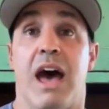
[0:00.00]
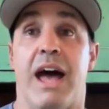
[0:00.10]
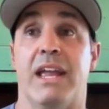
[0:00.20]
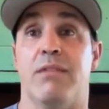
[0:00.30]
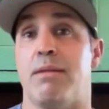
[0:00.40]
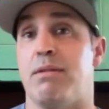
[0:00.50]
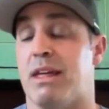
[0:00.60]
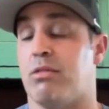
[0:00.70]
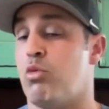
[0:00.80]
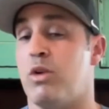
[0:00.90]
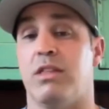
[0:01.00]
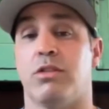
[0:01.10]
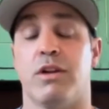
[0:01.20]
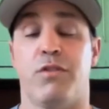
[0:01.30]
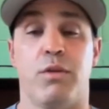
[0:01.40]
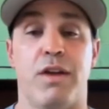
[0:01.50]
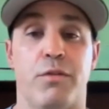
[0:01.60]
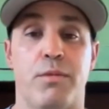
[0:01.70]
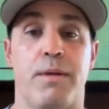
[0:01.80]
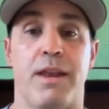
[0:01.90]
I get maybe like 20, 30 feet away
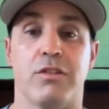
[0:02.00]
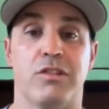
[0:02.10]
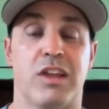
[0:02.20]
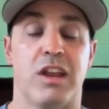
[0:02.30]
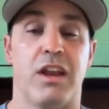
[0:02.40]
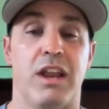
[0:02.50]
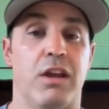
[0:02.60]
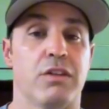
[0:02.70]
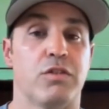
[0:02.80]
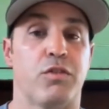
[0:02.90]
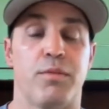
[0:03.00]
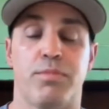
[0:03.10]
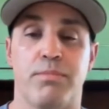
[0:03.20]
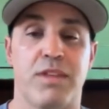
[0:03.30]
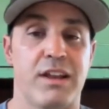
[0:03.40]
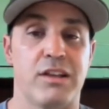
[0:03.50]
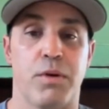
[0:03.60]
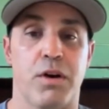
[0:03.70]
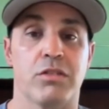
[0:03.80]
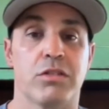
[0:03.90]
from them, and I'll just get on a knee and I'll just flip them tennis
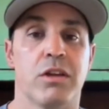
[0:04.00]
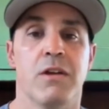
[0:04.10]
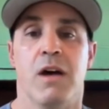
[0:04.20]
balls.